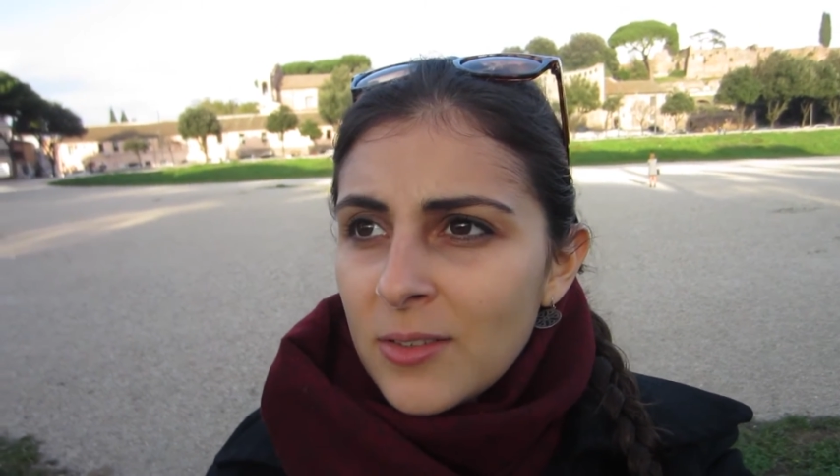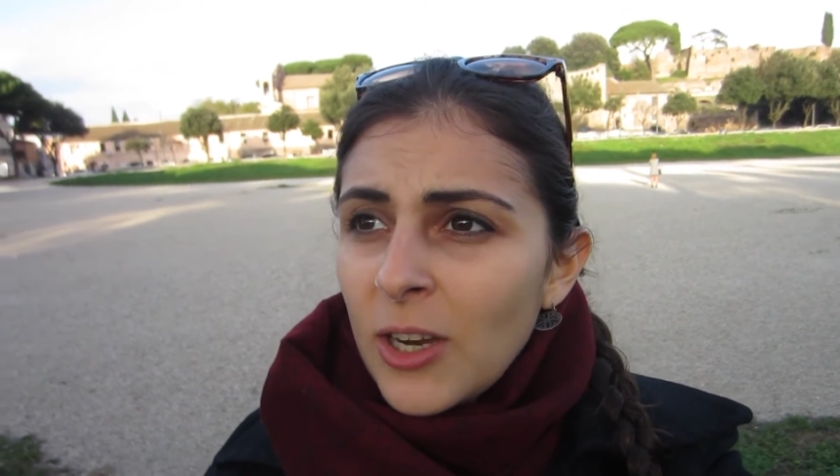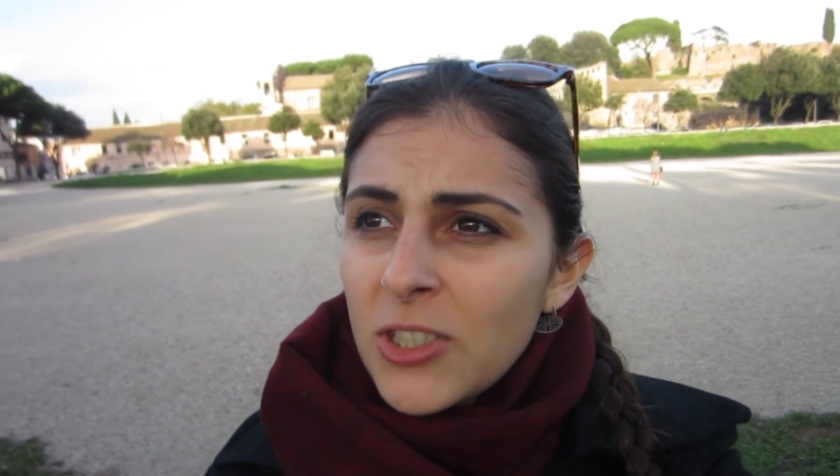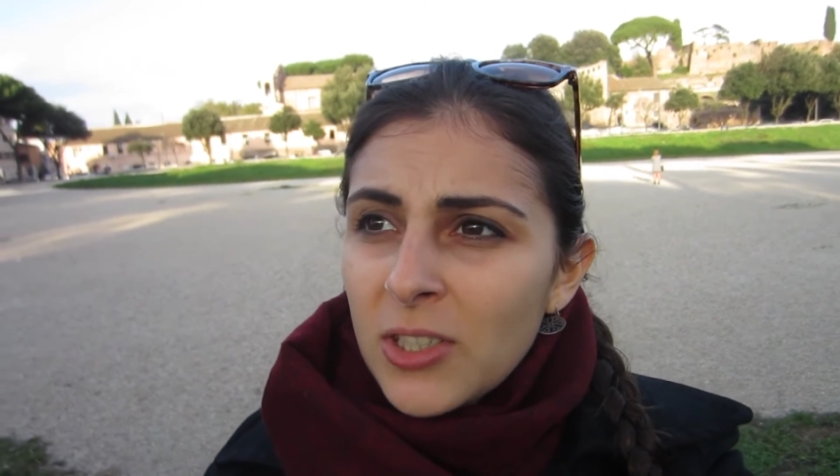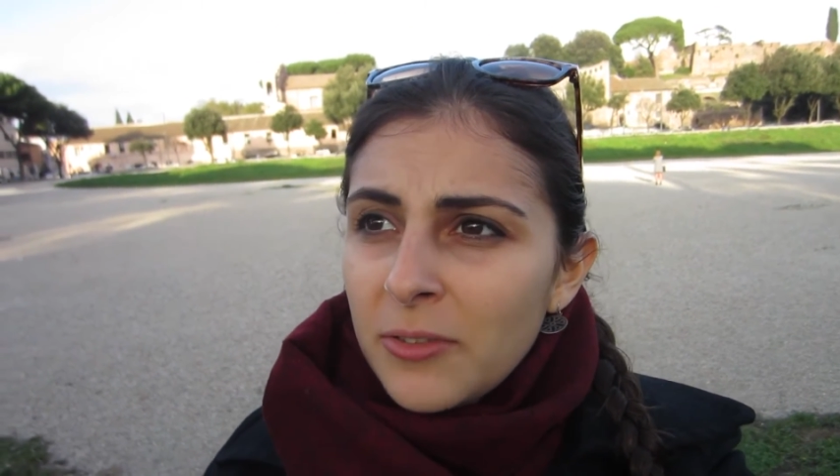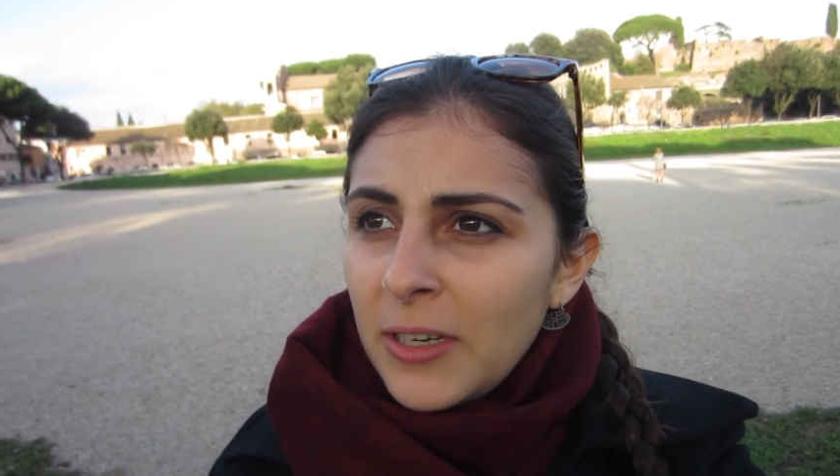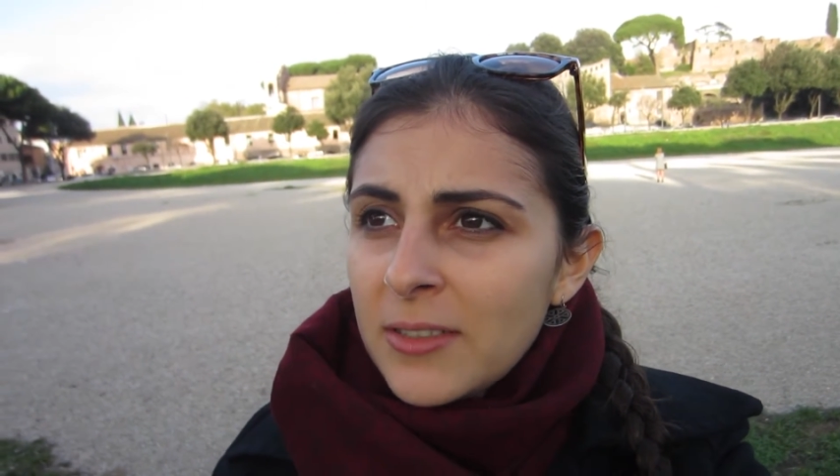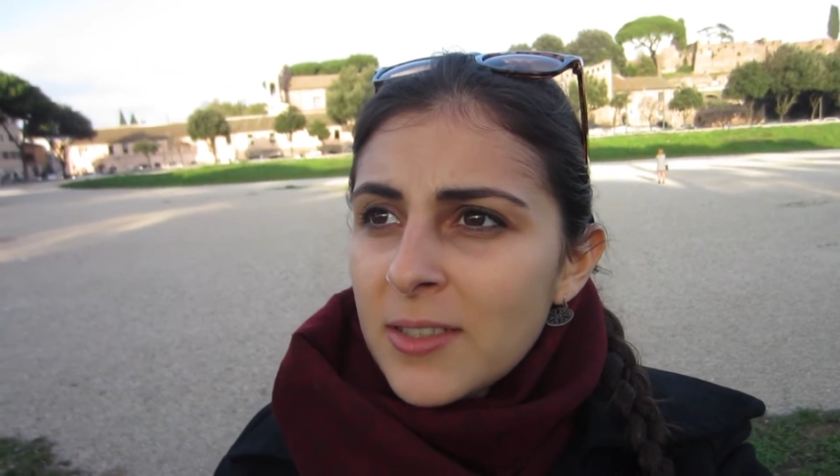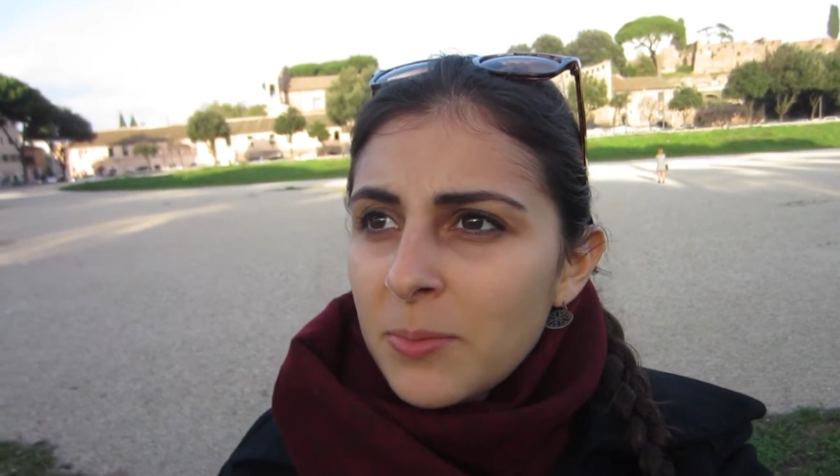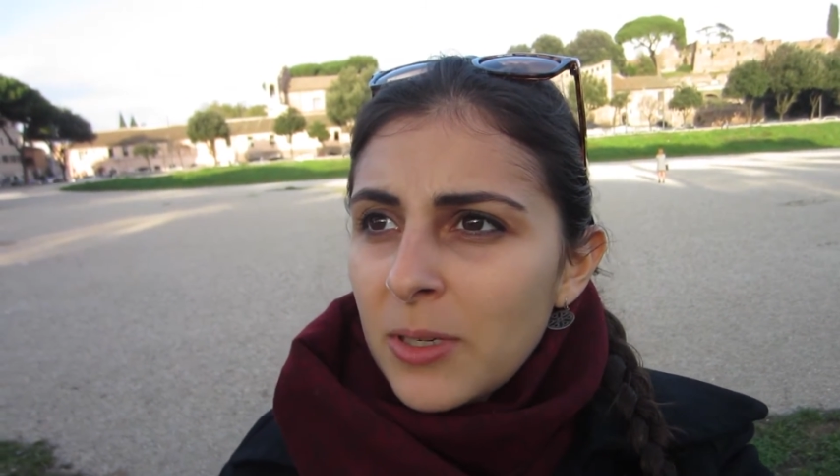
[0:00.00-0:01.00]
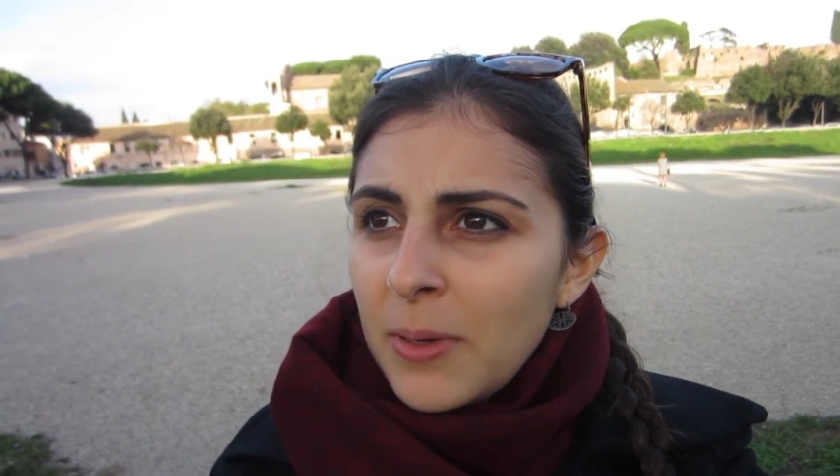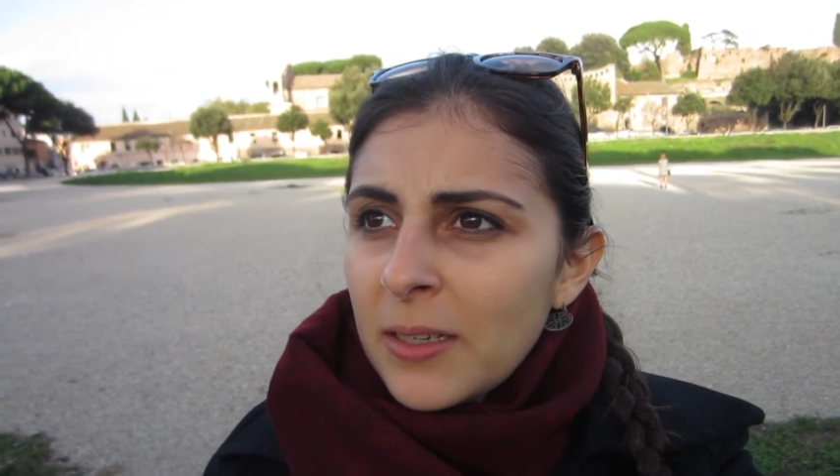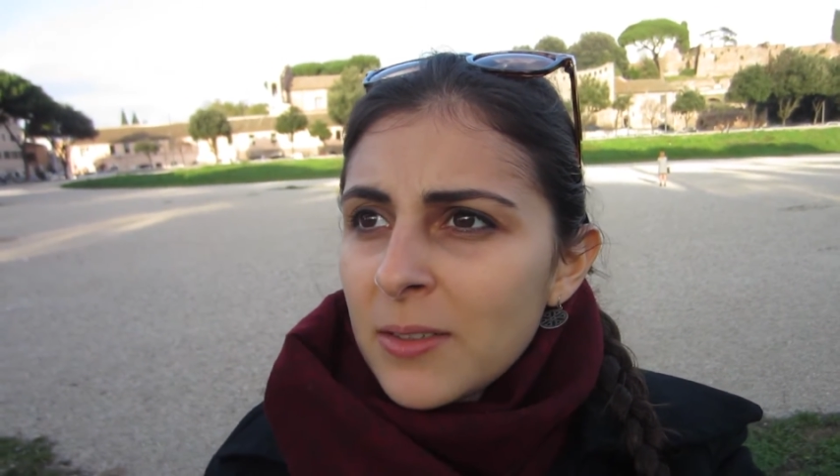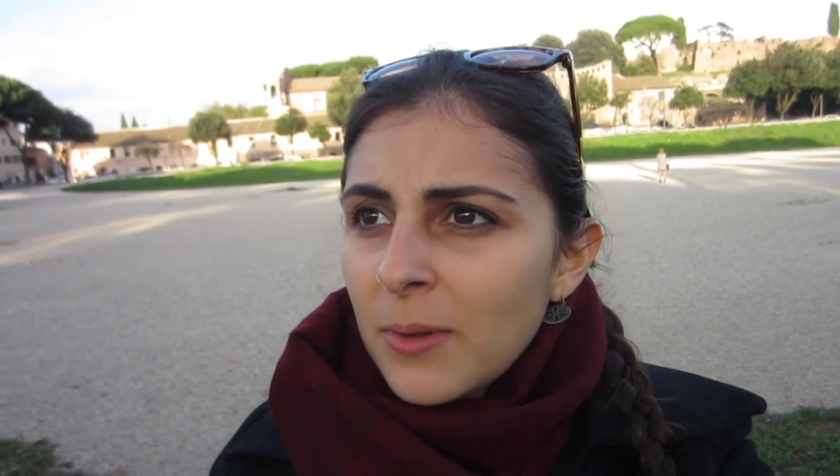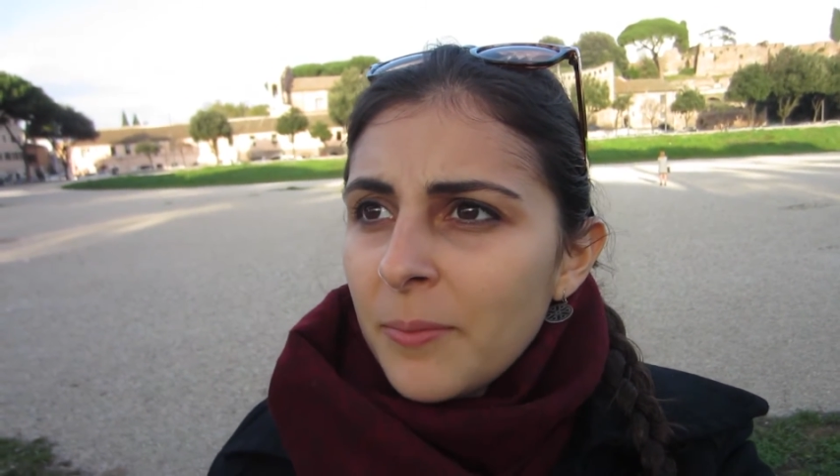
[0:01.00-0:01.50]
or actually France is pretty
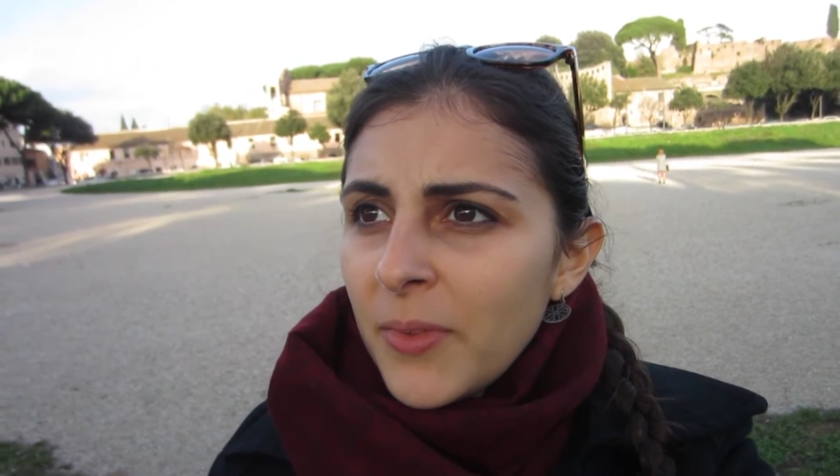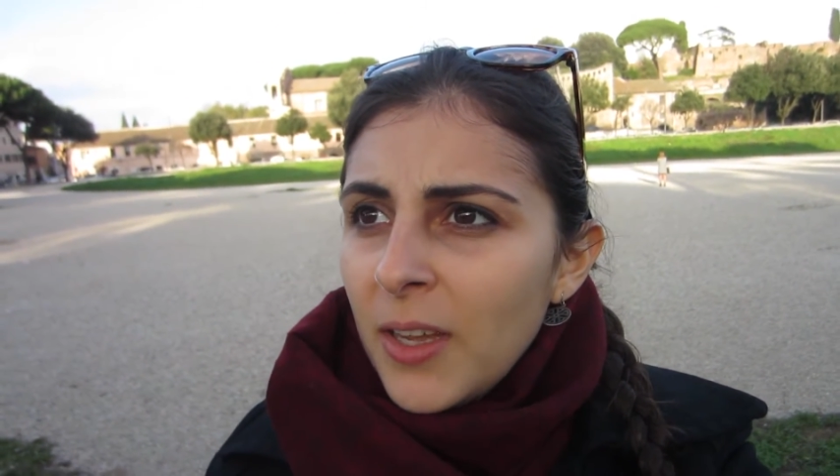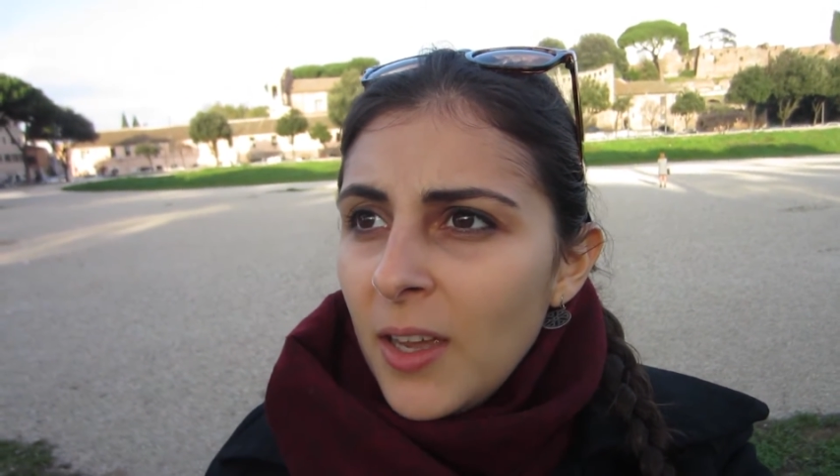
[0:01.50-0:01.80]
bad as well.